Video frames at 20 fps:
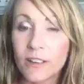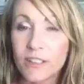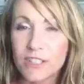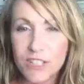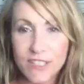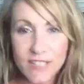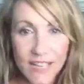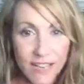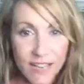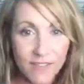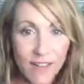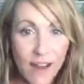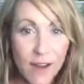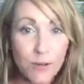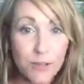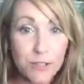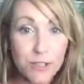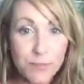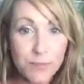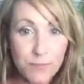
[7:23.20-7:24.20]
Just like if I
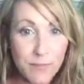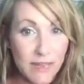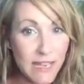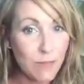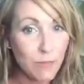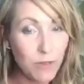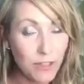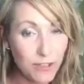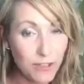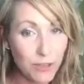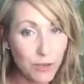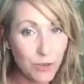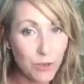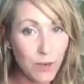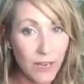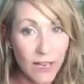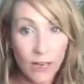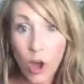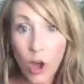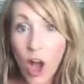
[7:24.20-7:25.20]
were to meet with
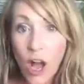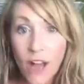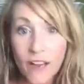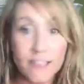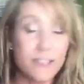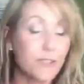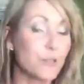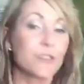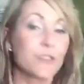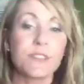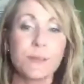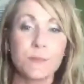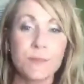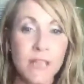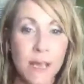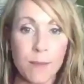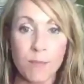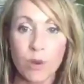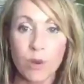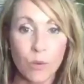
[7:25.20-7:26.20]
you in August or
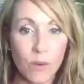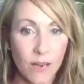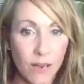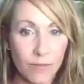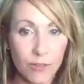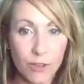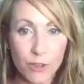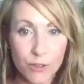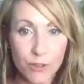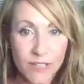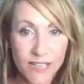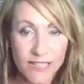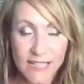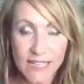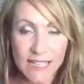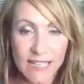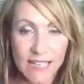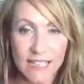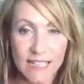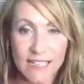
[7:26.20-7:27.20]
September, whenever your
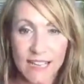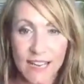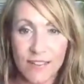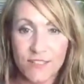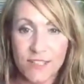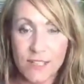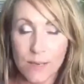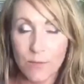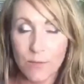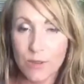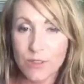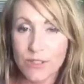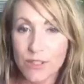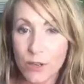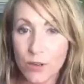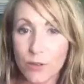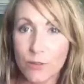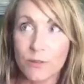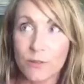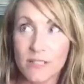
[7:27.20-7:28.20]
designated day of summer is
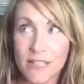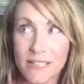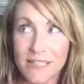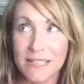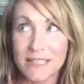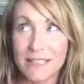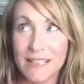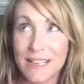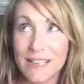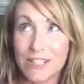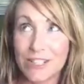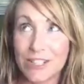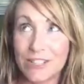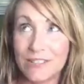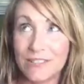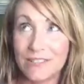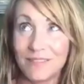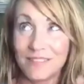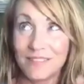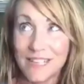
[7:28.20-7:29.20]
over, or
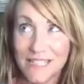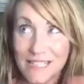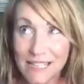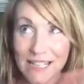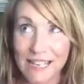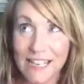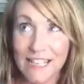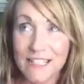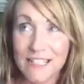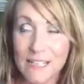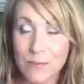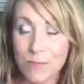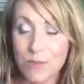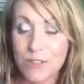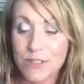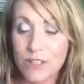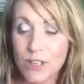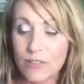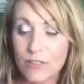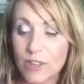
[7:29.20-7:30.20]
designated
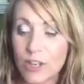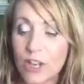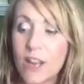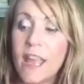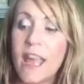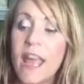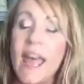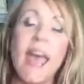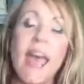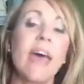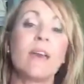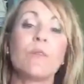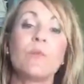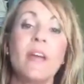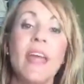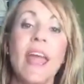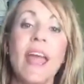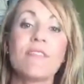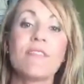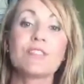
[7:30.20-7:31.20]
summer is over, and
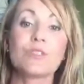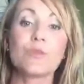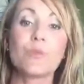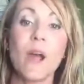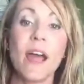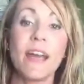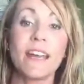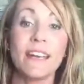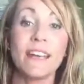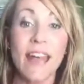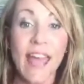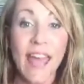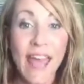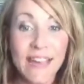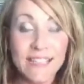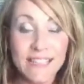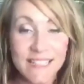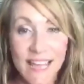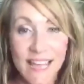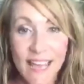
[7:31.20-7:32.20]
we have to write an
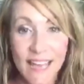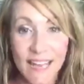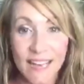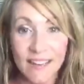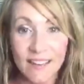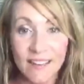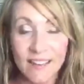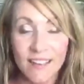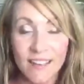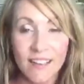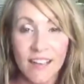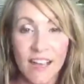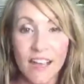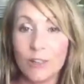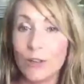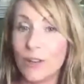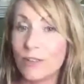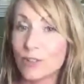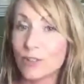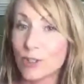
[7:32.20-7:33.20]
essay,
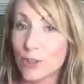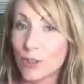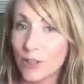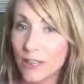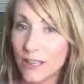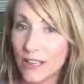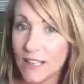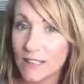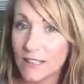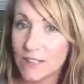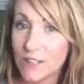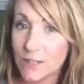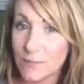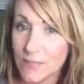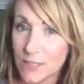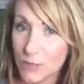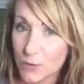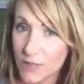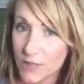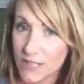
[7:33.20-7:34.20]
and you have to turn it in to
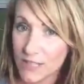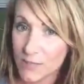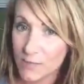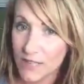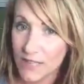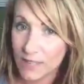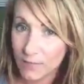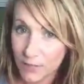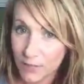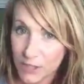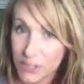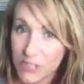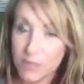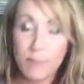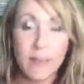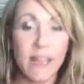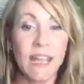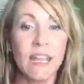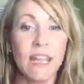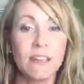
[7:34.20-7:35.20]
Miss Rigsby, which is
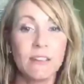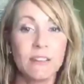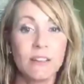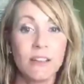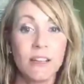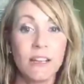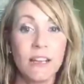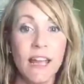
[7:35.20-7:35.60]
me,